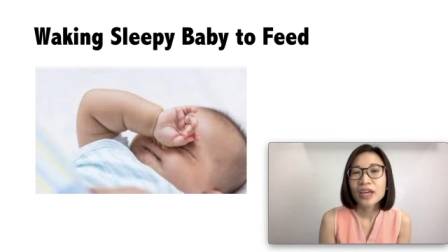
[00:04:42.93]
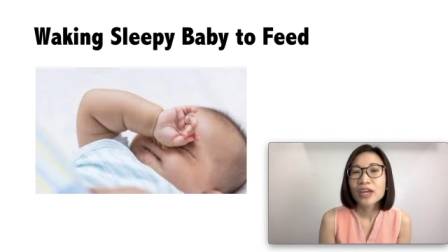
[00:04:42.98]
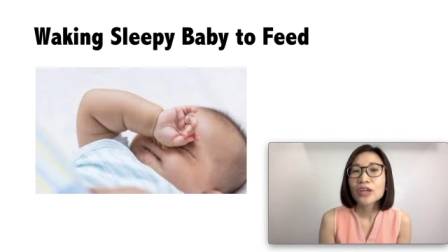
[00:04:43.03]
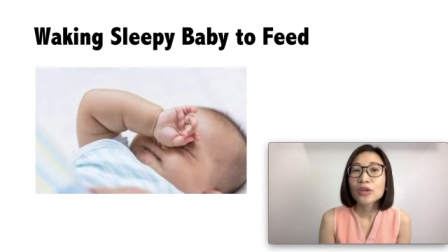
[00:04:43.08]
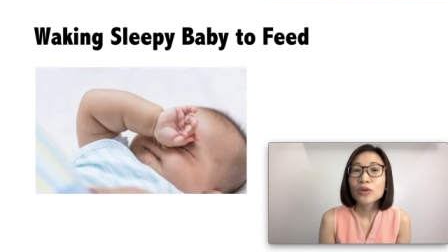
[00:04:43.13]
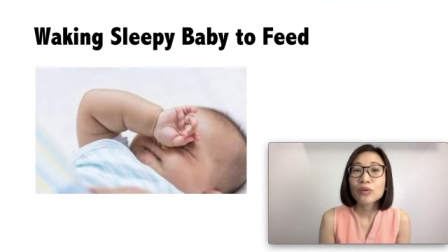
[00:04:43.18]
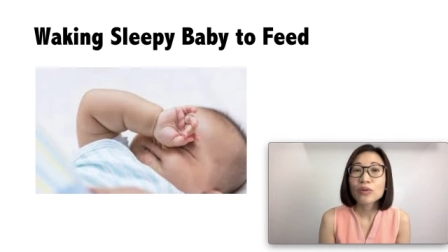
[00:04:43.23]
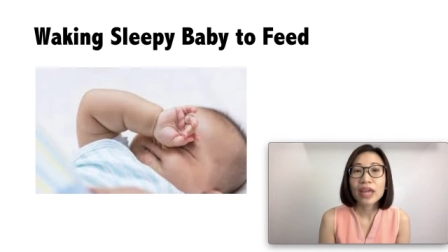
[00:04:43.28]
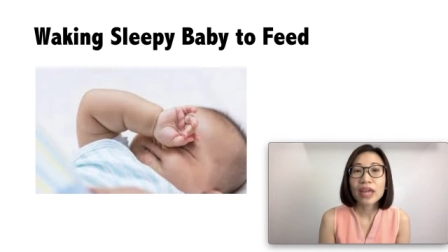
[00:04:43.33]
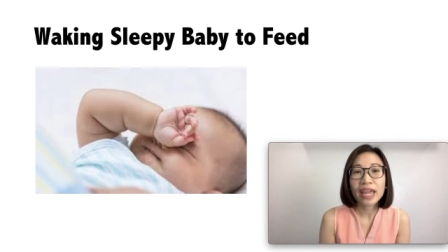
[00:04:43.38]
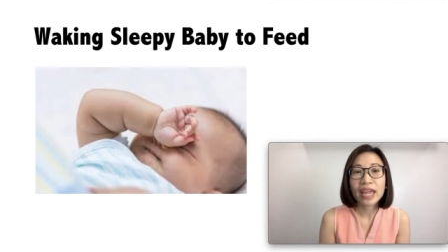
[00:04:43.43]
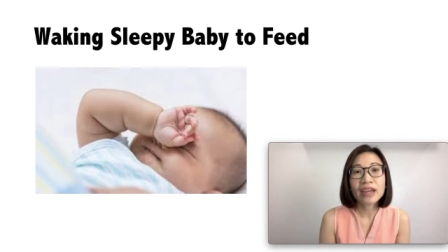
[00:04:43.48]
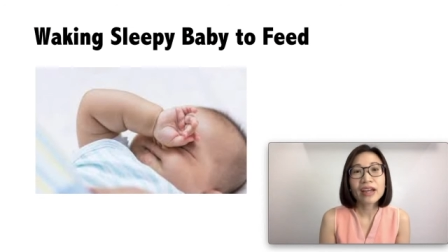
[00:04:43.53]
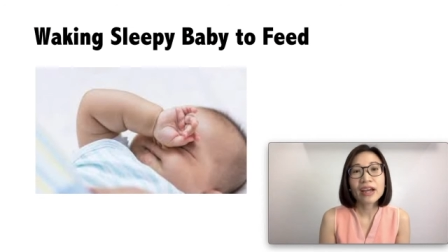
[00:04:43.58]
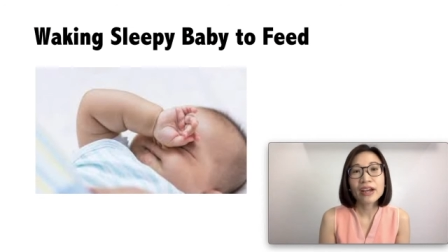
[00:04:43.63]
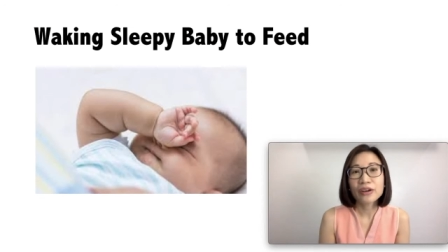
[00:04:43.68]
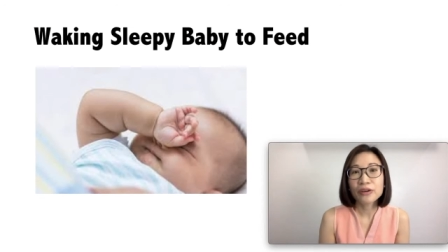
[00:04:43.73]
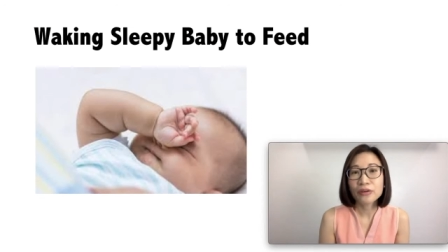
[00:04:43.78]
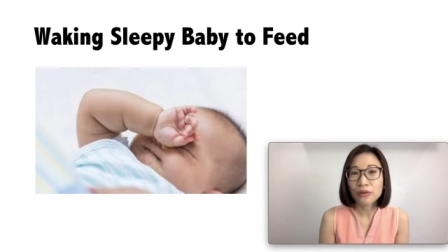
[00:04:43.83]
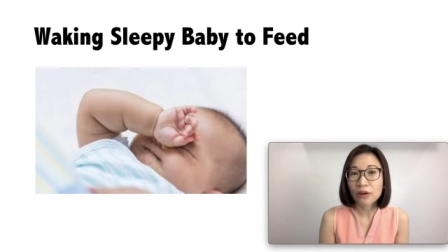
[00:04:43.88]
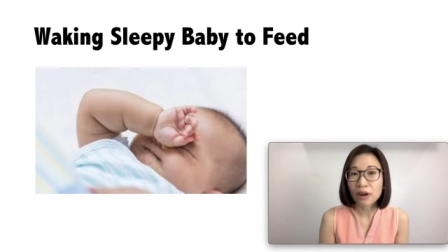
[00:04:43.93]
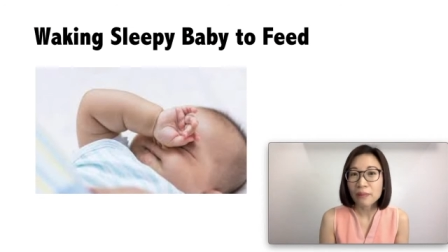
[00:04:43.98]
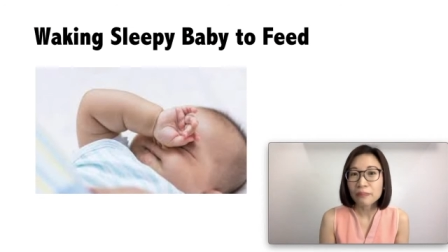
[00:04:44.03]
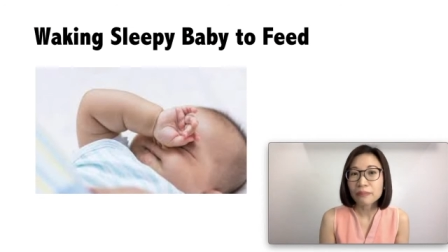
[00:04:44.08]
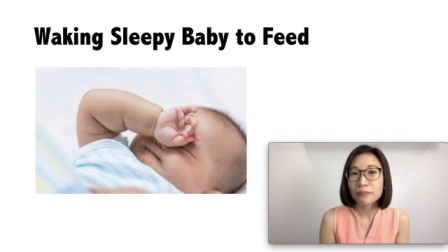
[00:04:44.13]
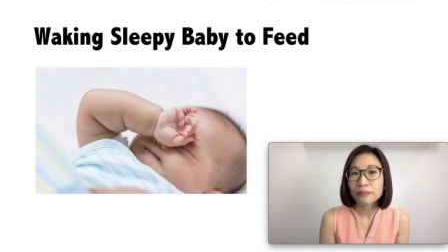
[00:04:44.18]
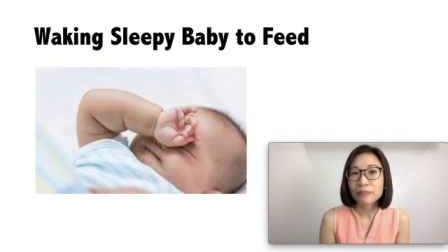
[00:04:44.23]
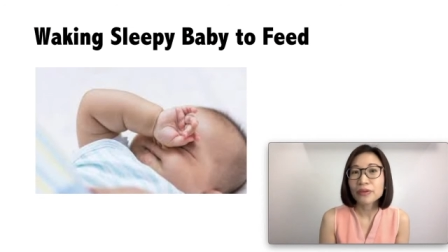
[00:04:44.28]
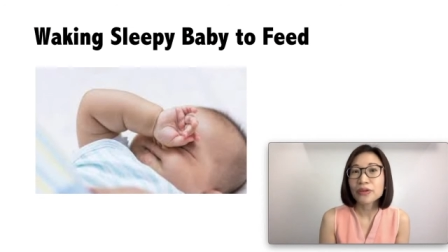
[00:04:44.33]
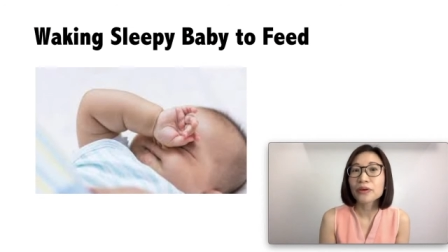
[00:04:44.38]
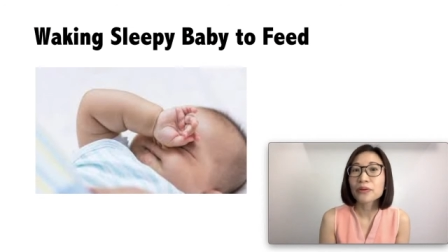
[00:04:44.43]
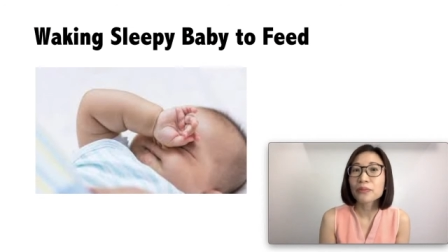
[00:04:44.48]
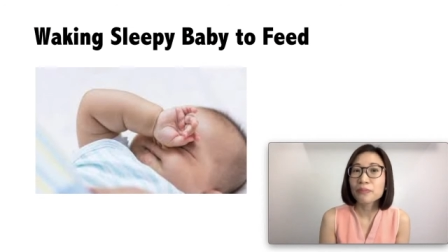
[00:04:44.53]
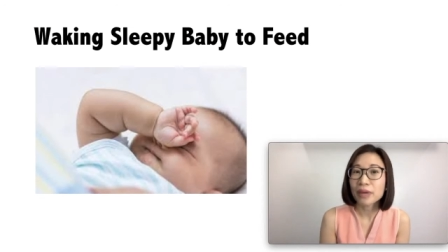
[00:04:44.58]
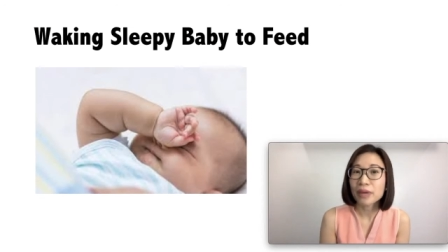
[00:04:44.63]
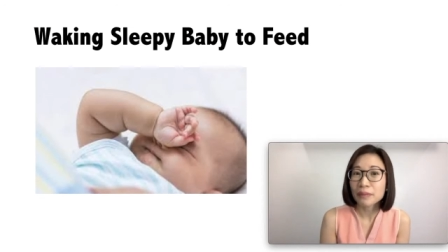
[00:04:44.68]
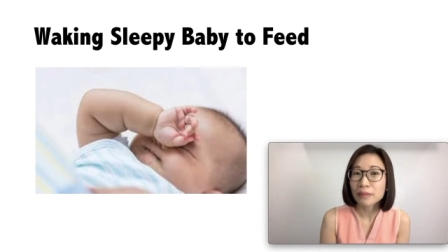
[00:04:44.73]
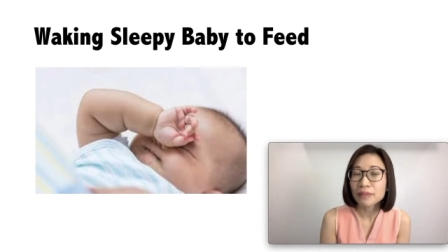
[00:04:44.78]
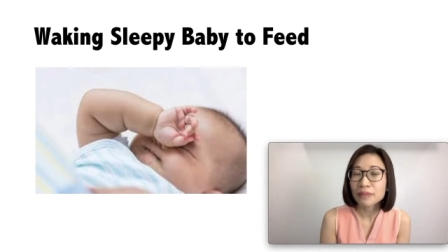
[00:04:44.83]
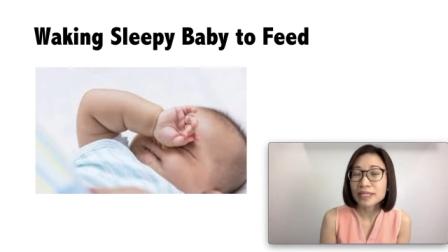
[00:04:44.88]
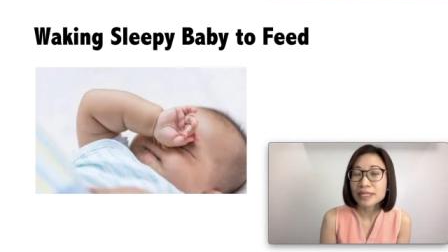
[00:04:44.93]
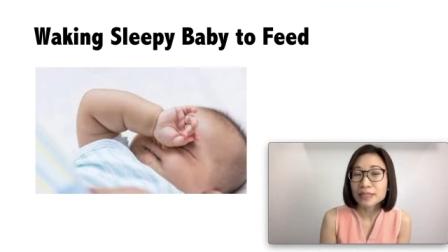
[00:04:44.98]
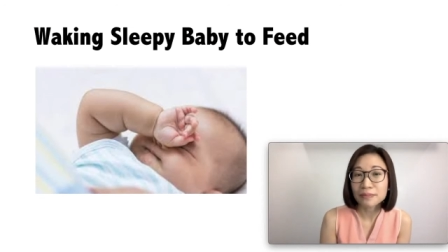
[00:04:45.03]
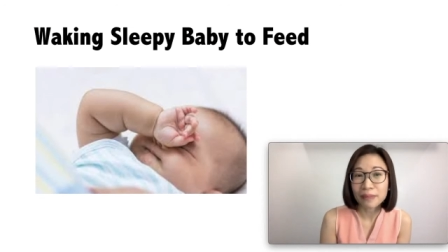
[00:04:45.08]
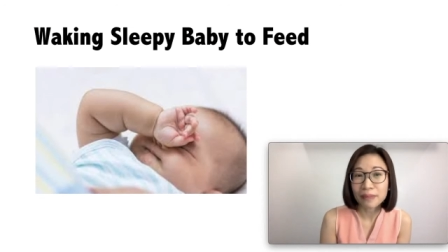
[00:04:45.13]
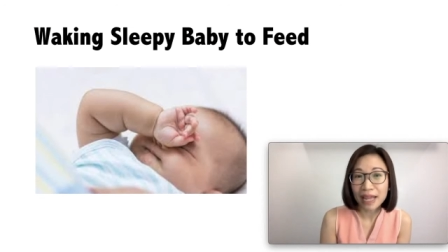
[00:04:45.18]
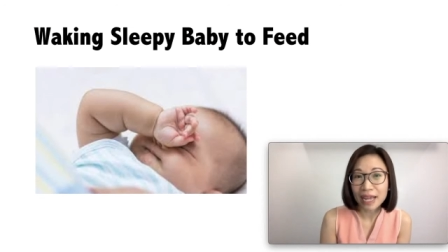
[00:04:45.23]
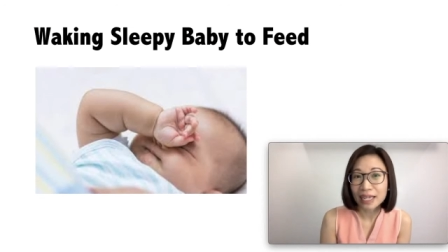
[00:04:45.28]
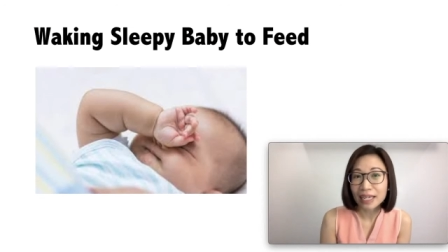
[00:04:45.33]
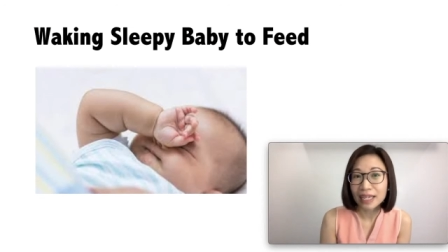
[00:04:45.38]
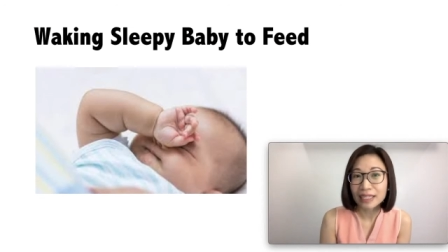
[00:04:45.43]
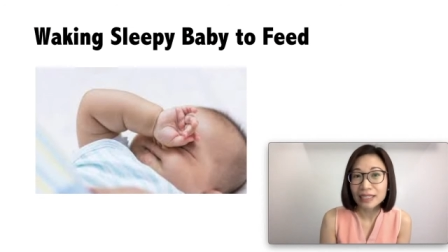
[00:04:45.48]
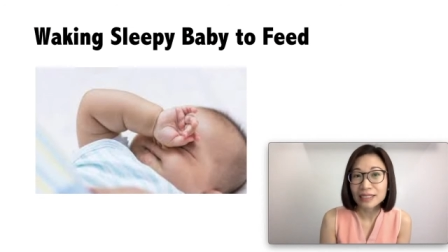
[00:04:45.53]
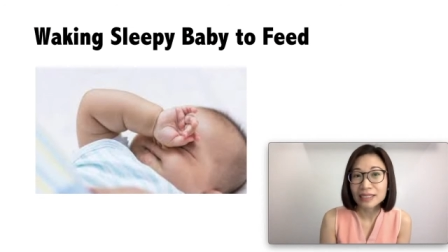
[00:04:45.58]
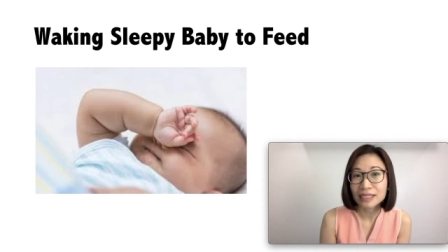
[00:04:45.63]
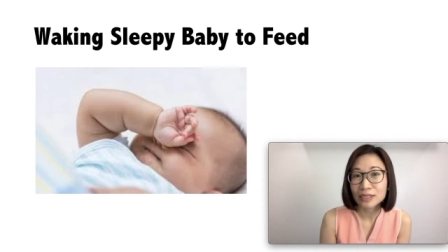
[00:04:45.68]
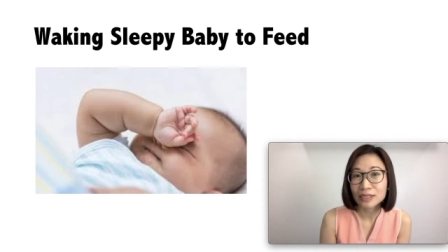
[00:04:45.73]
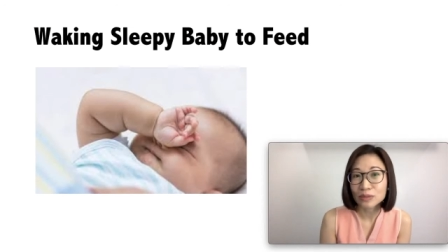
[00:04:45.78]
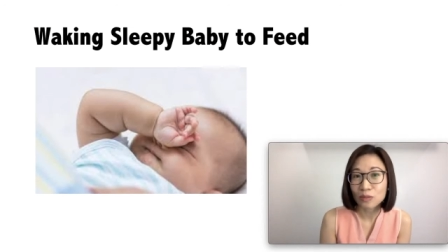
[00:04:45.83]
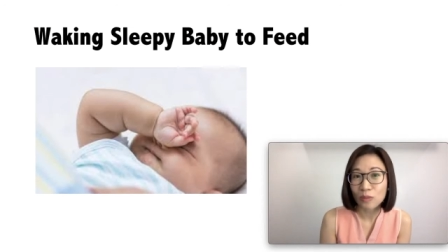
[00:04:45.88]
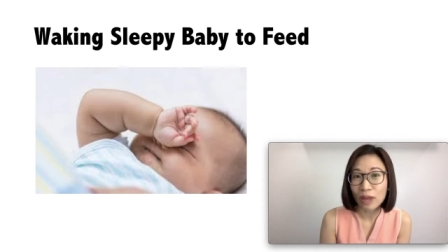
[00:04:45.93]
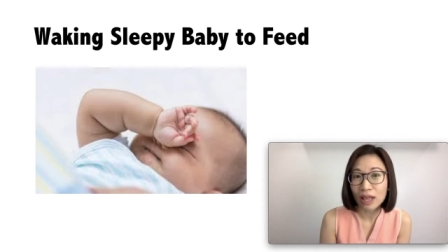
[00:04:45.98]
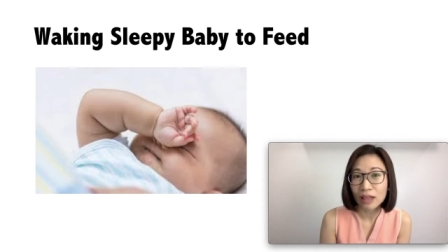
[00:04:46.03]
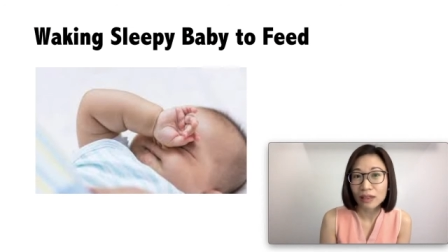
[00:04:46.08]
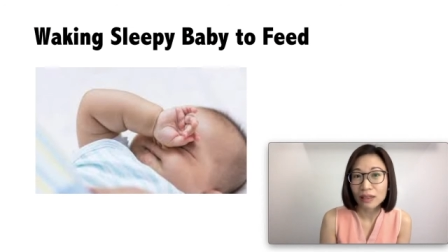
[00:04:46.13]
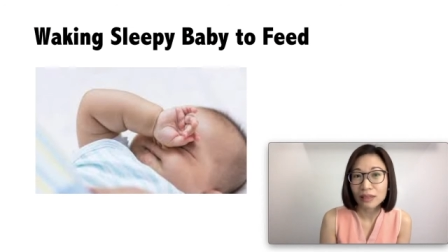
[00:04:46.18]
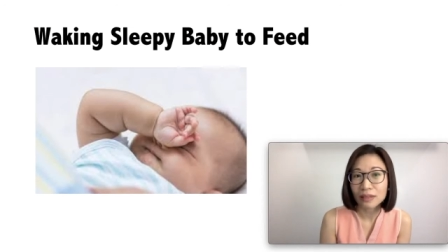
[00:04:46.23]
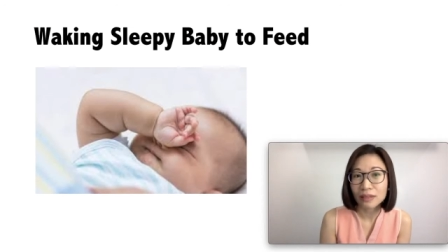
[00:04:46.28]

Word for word: You can unwrap your baby's blankets as well.